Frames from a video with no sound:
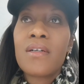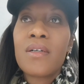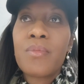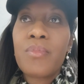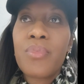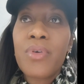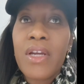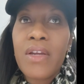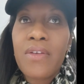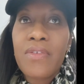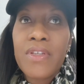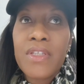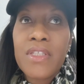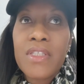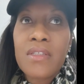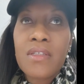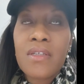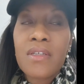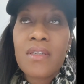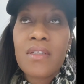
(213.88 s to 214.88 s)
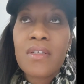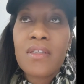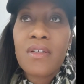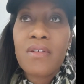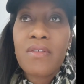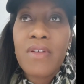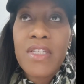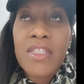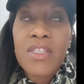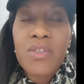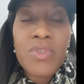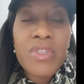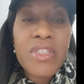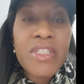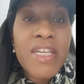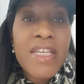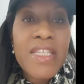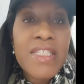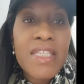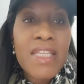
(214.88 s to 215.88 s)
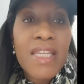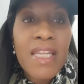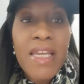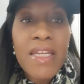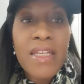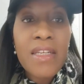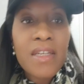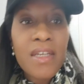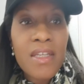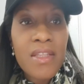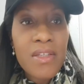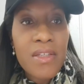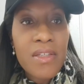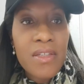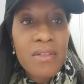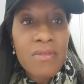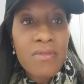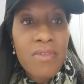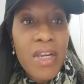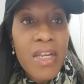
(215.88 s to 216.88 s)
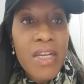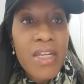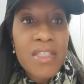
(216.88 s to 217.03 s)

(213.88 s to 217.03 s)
breakfast. All right, so it tasted like nothing, right?